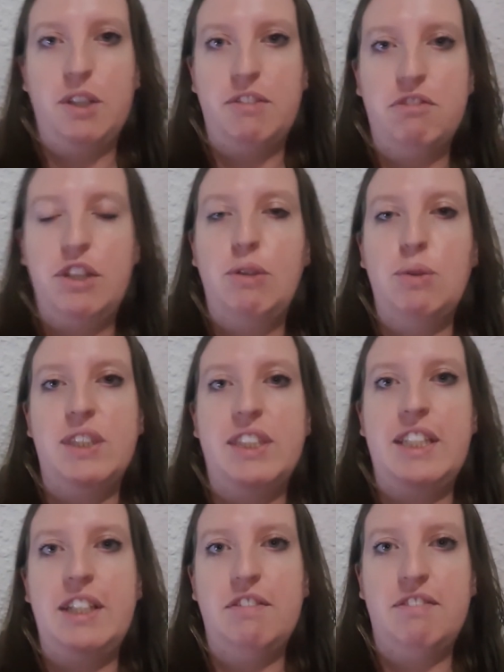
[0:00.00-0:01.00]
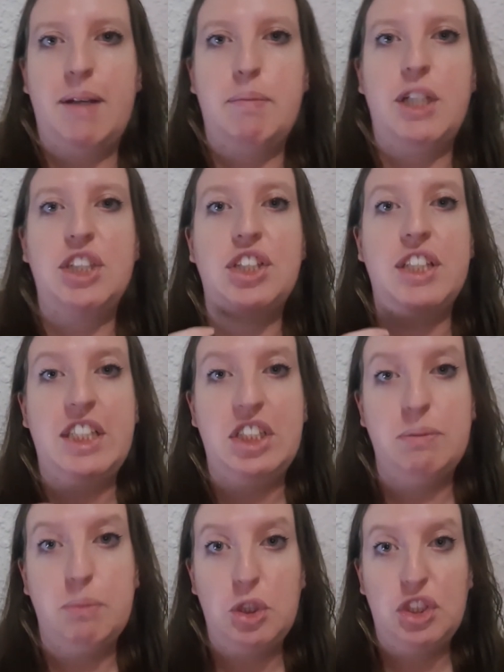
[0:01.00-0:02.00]
frequency of vibration each
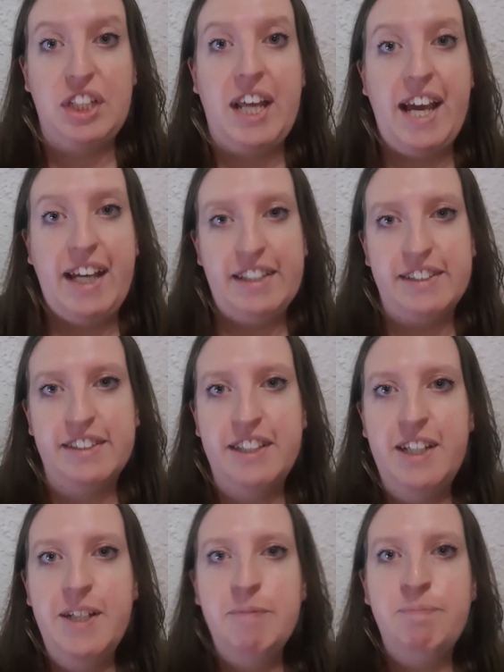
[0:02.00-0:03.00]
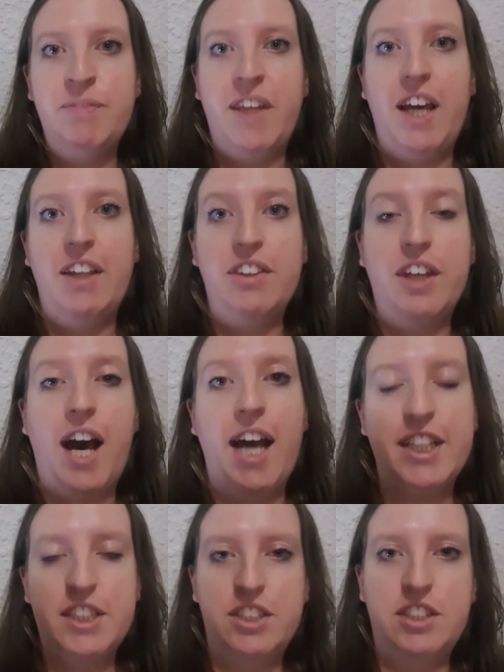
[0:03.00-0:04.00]
emotion has. And the
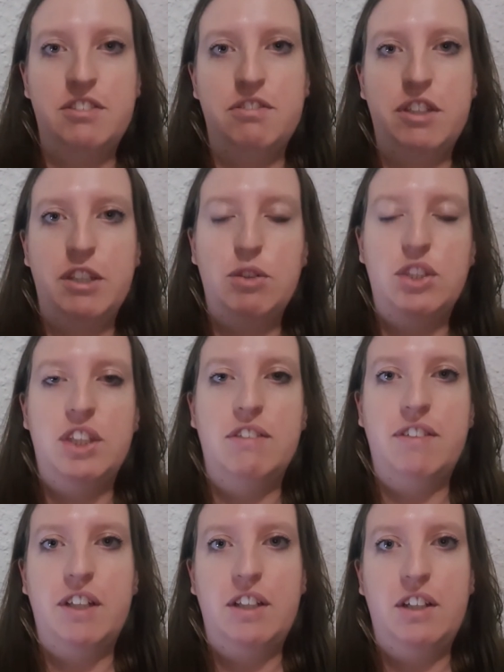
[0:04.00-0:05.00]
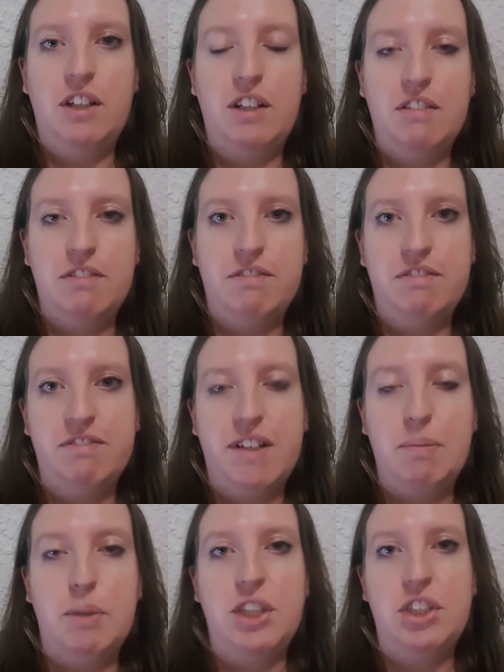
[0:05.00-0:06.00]
highest frequency of
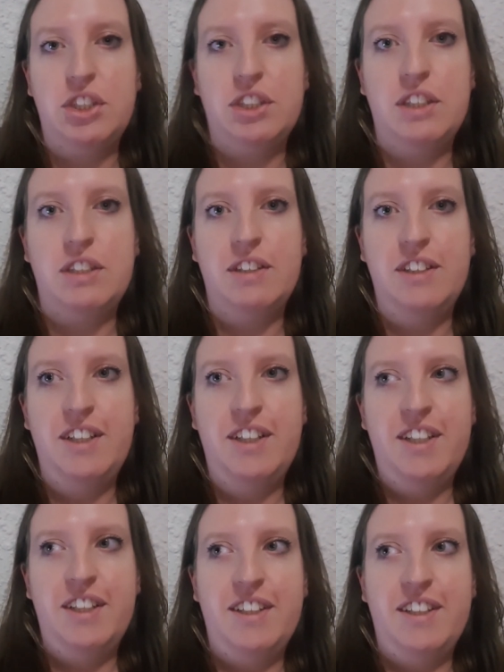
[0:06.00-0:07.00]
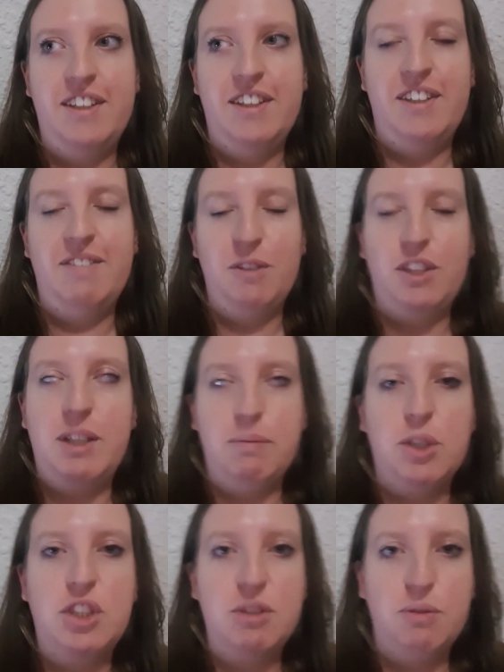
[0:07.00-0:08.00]
vibration, the
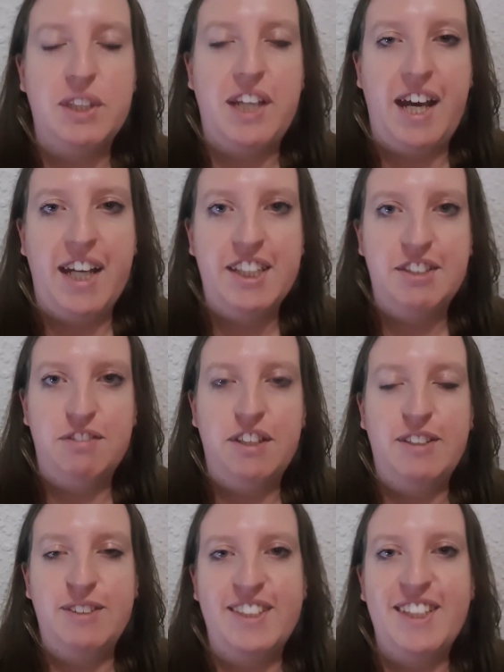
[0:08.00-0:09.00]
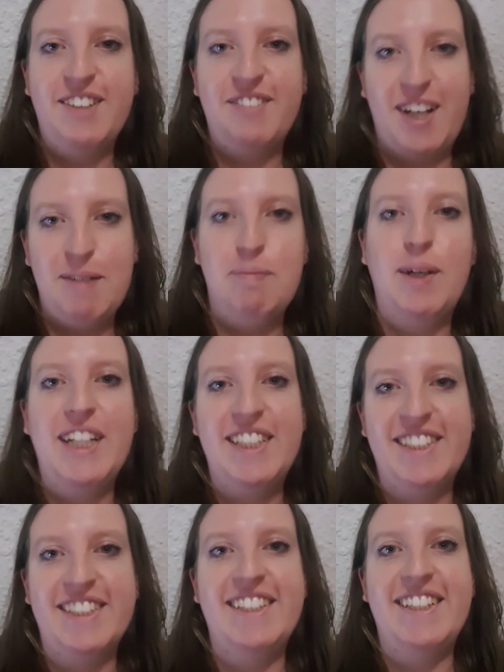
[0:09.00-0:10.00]
emotion with the highest frequency of
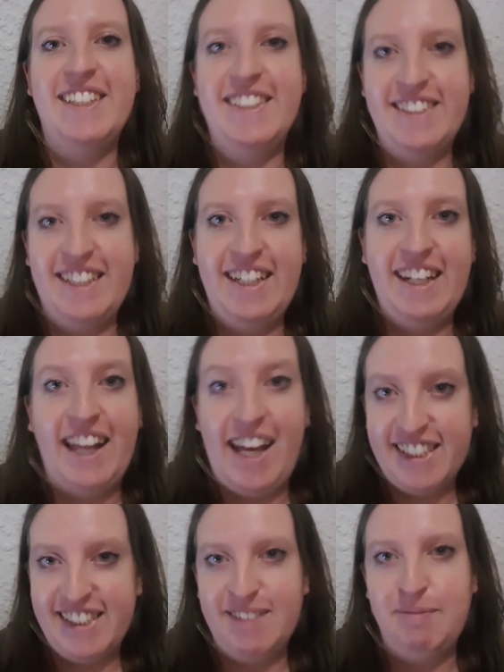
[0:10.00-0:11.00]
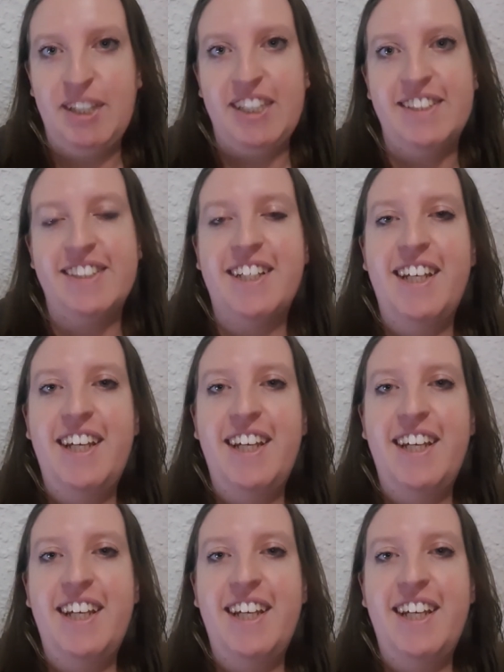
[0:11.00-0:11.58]
vibration is enlightenment.